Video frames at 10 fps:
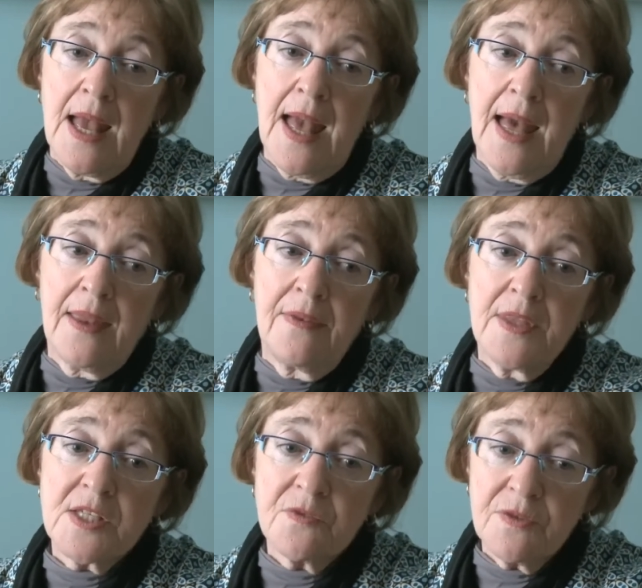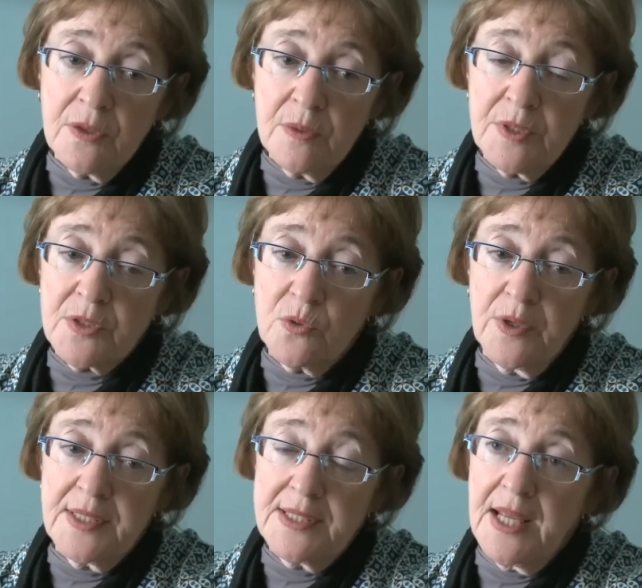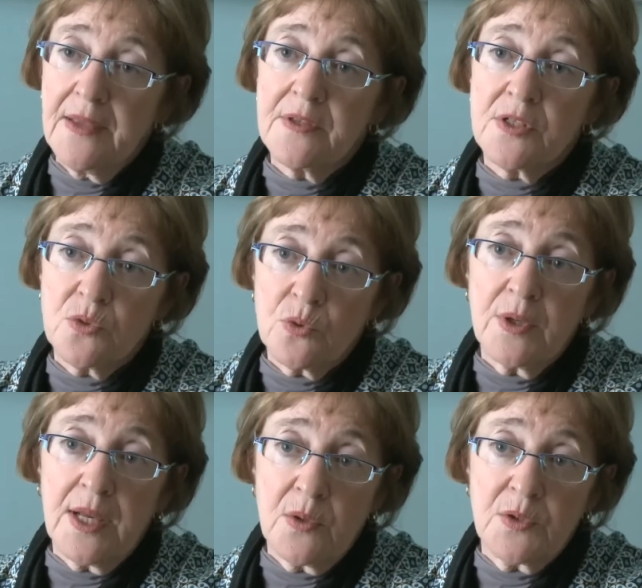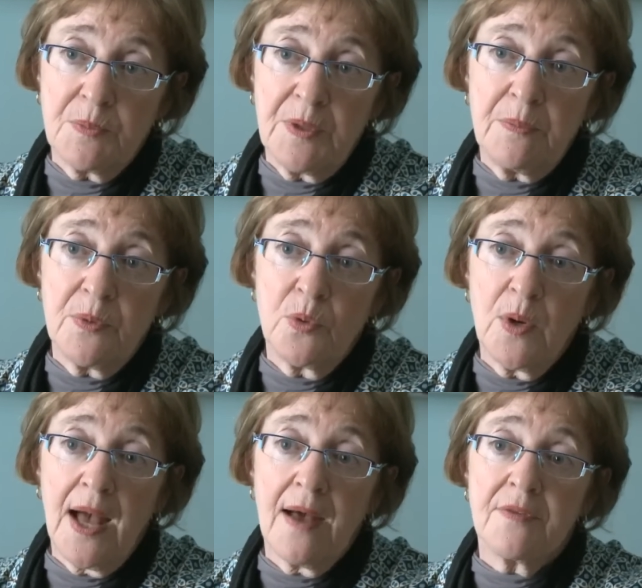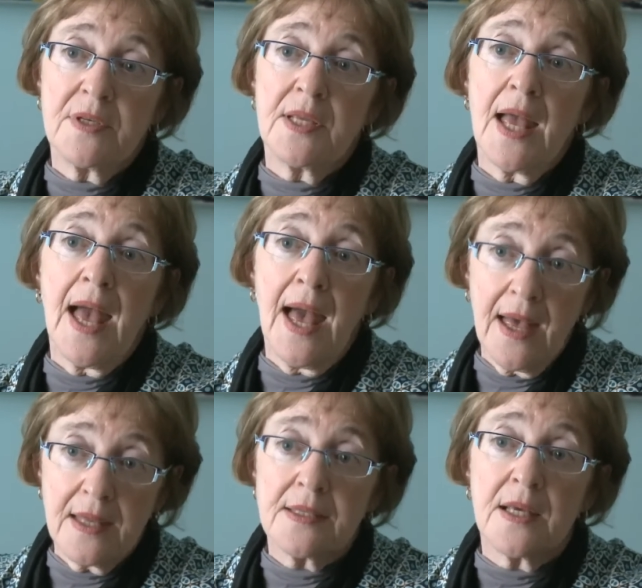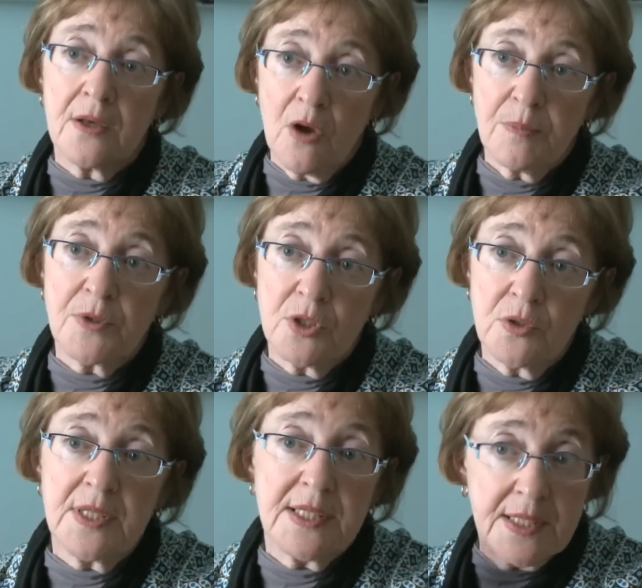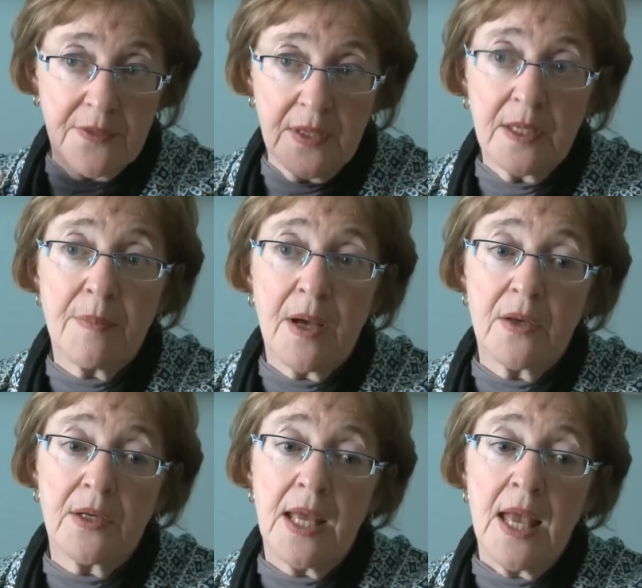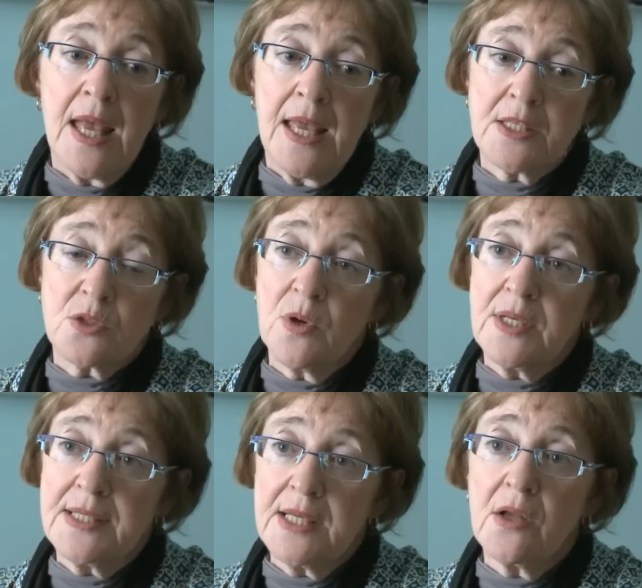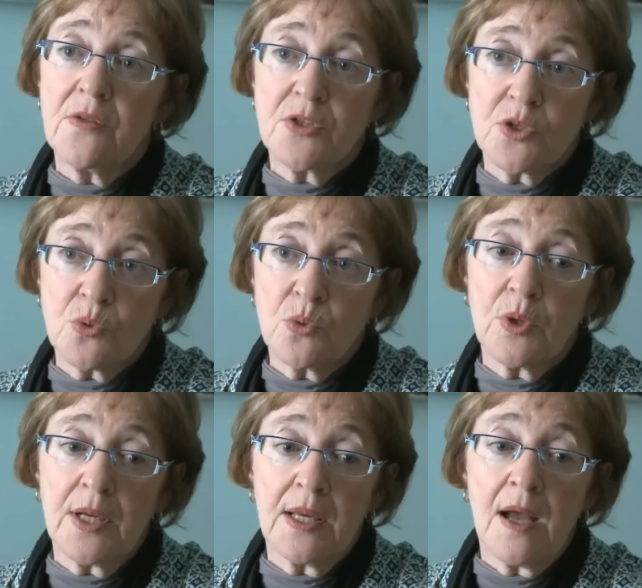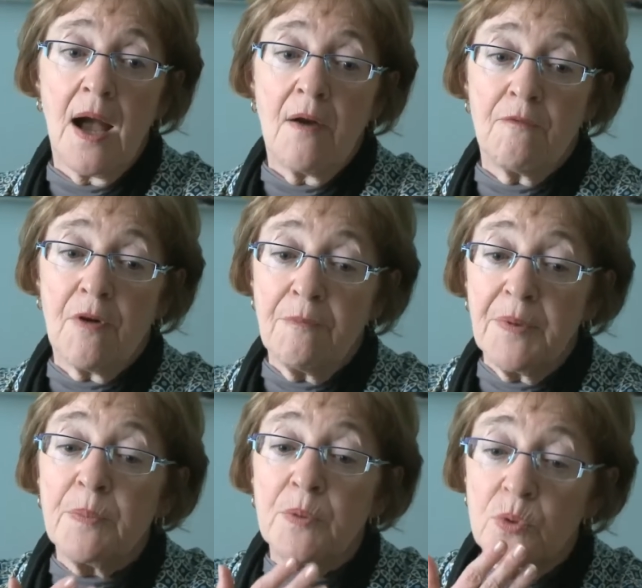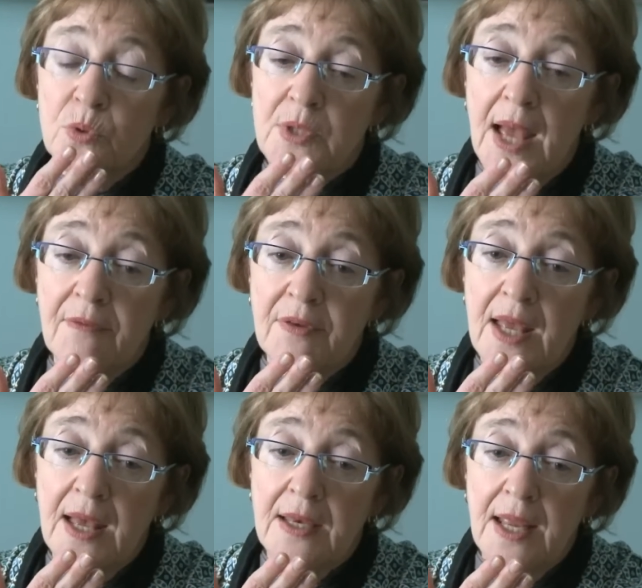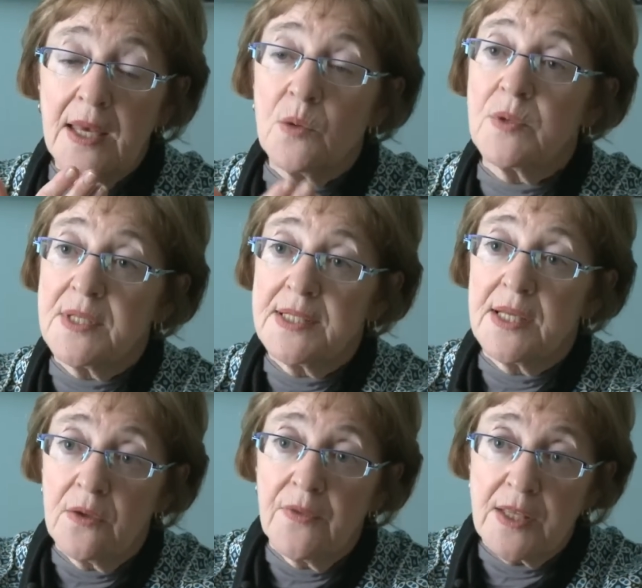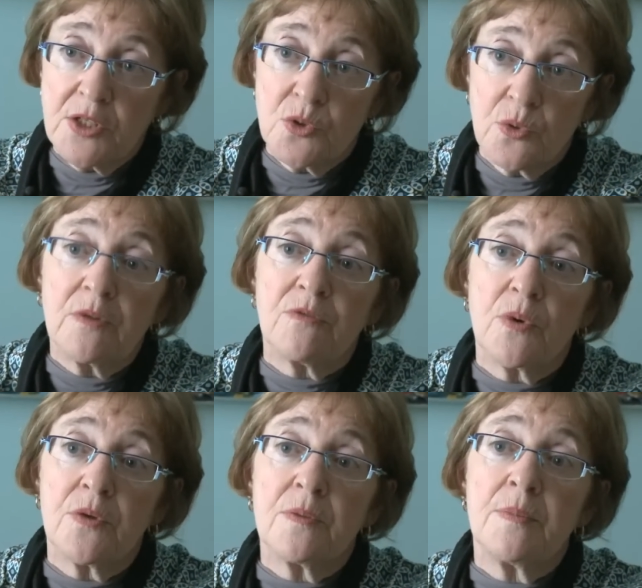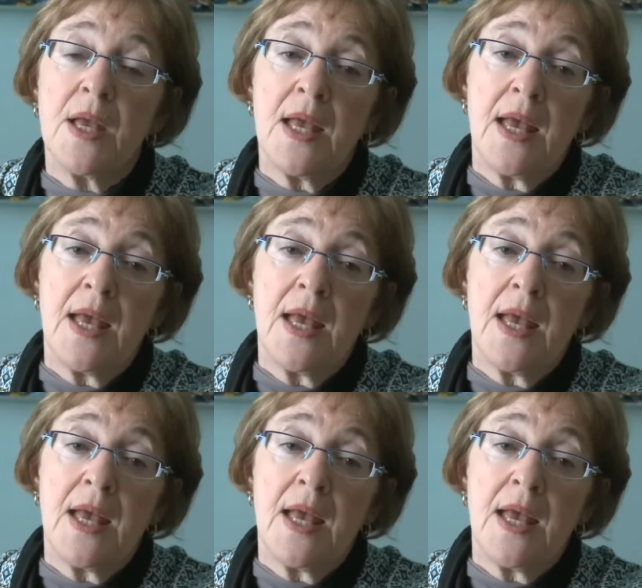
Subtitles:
And this film is going to take the story out to people who haven't had an opportunity to think about it. It's going to tell the story for people who haven't had anyone to tell that story for them.